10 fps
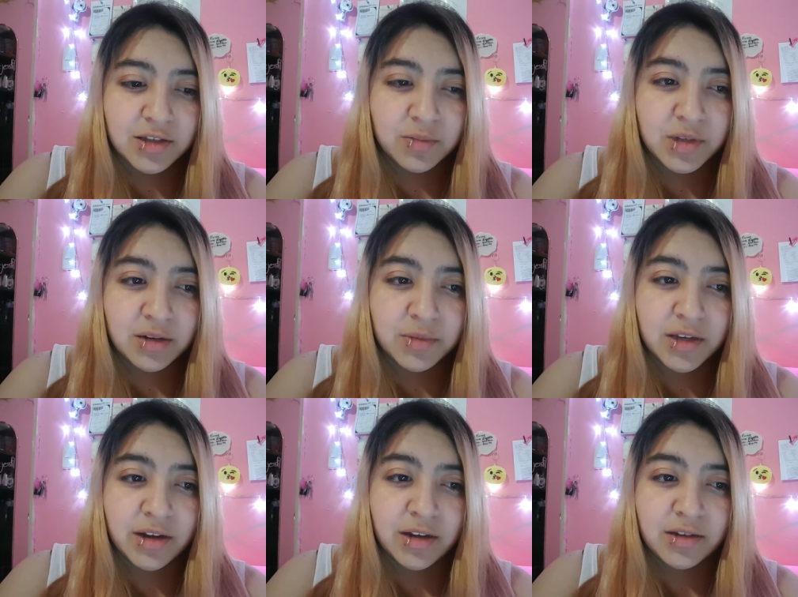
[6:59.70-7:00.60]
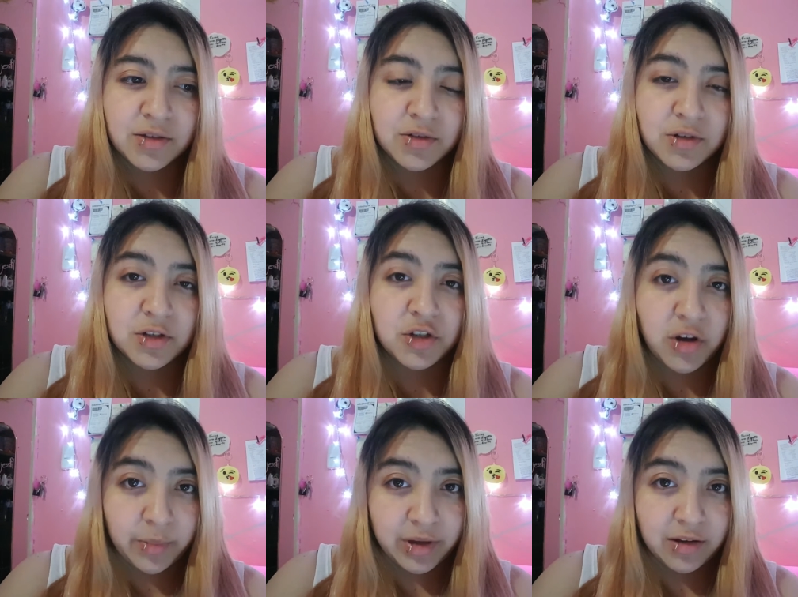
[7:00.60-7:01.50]
sometimes I do the
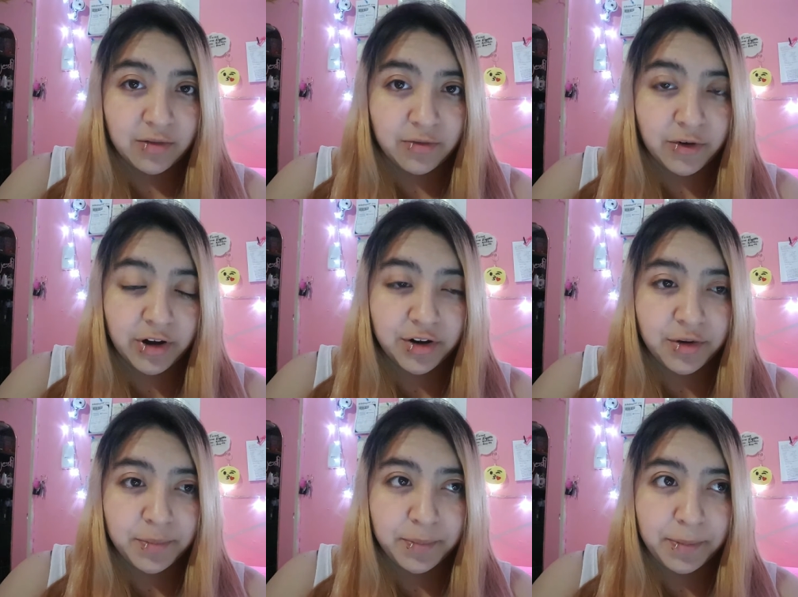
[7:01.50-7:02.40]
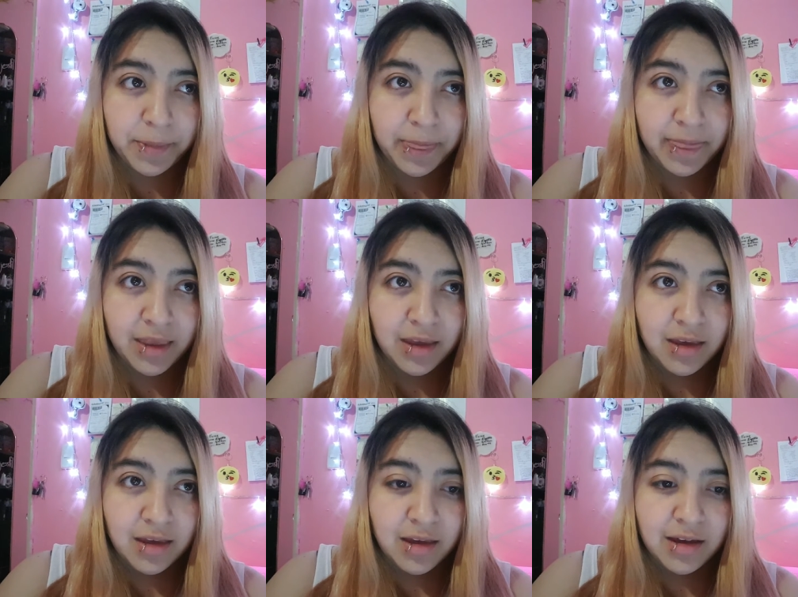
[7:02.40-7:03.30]
shopping for her.
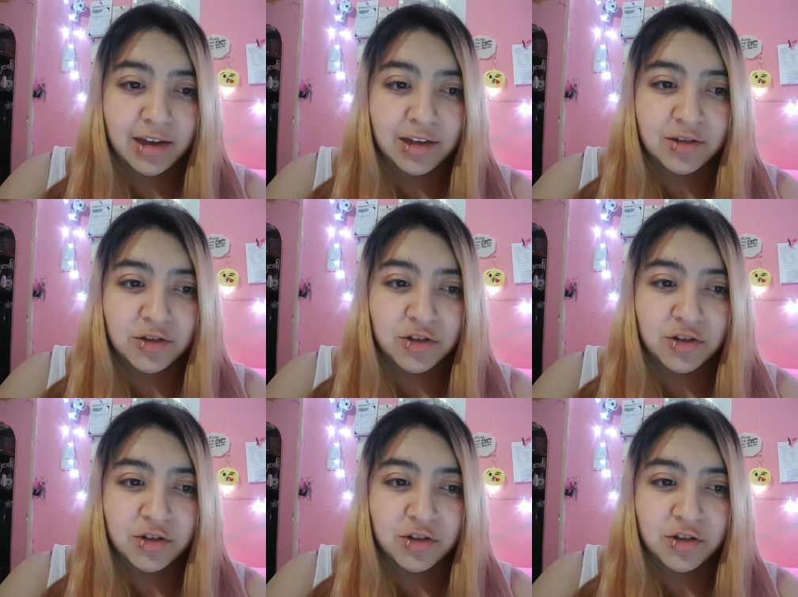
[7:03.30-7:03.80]
And